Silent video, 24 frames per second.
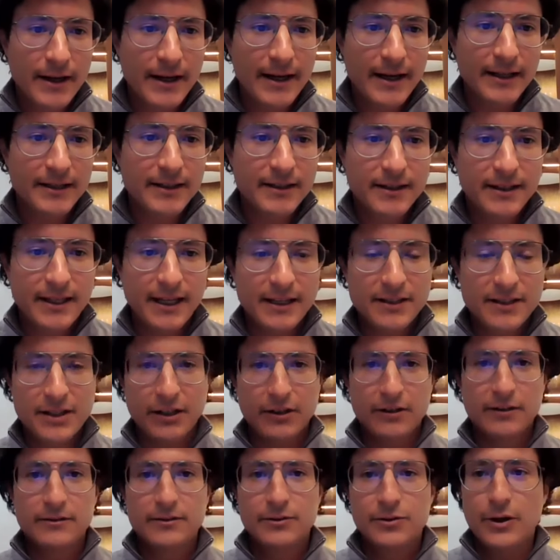
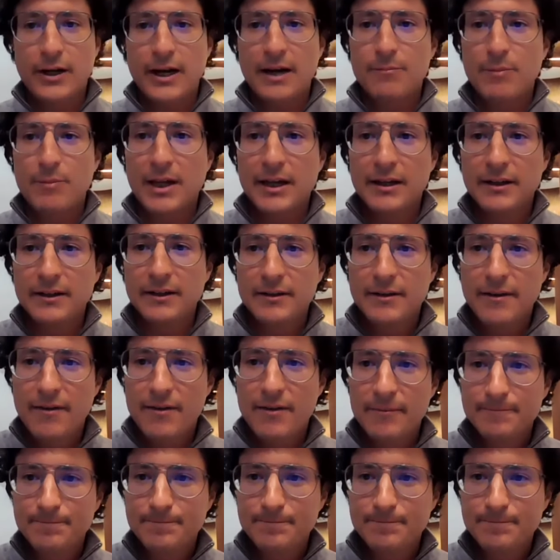Tansil, you can begin.